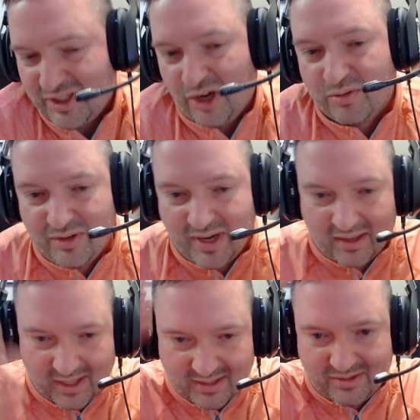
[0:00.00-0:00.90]
you know you
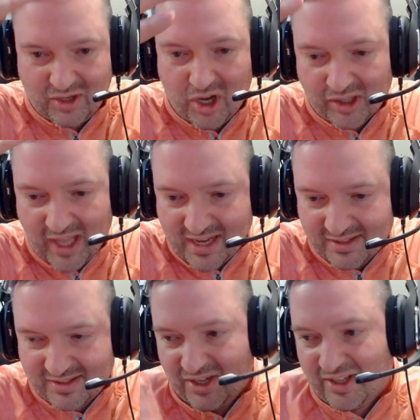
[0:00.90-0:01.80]
got lots of tall
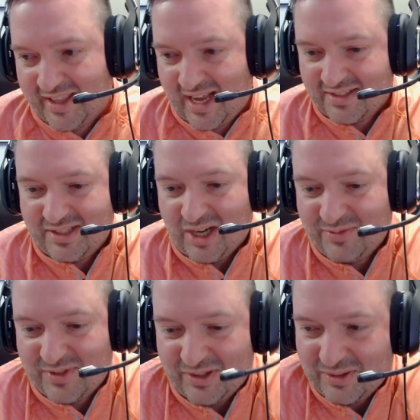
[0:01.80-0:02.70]
lights and all of that
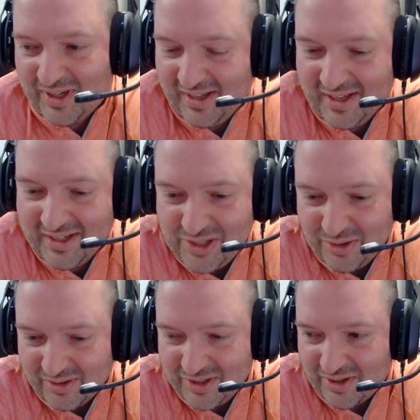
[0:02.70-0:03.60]
stuff so yeah
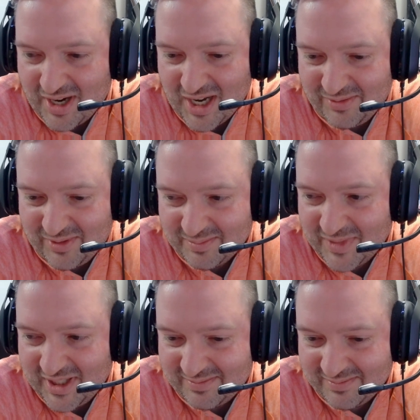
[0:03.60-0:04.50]
you're you're kind of a,
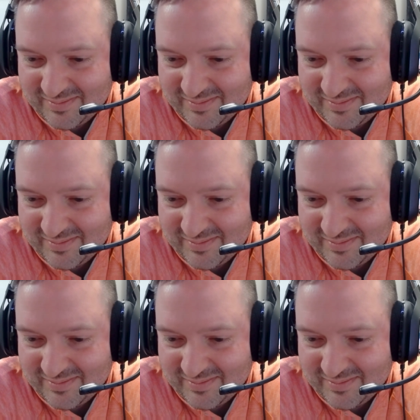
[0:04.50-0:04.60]
a